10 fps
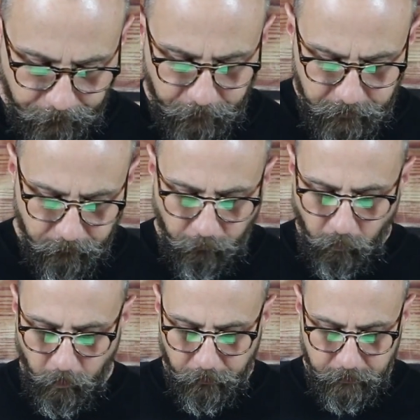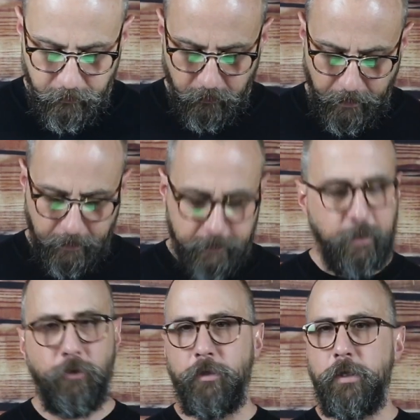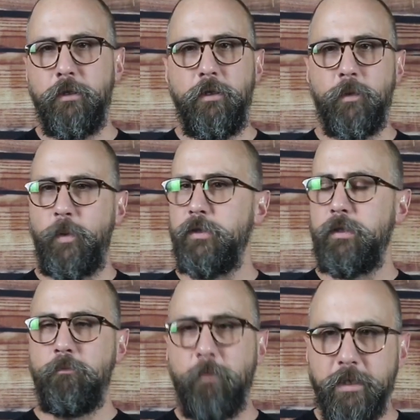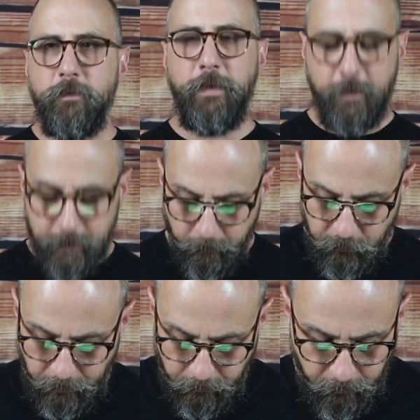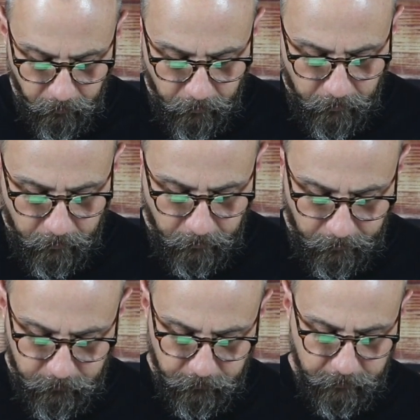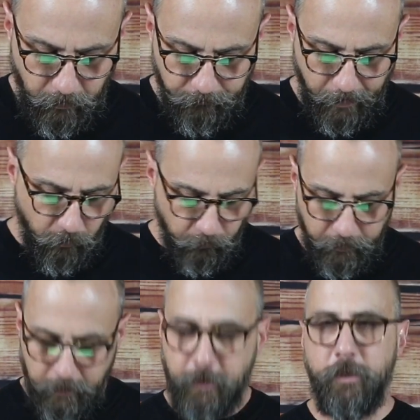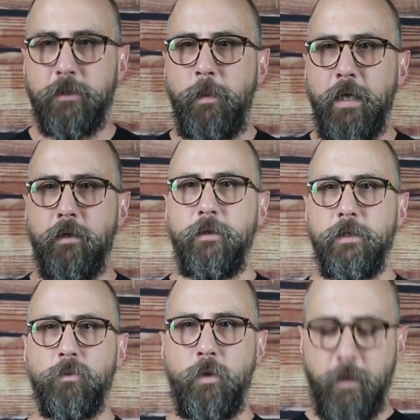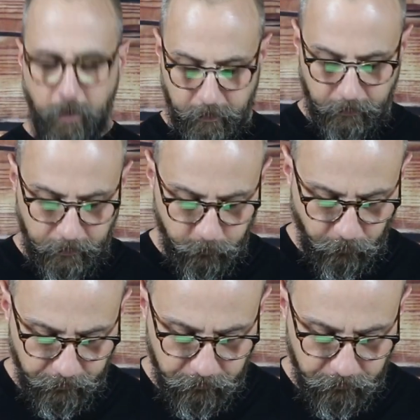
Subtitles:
First and foremost, like I said earlier, the person must be the same gender as yourself. I don't really need to expand on this one. I think that's pretty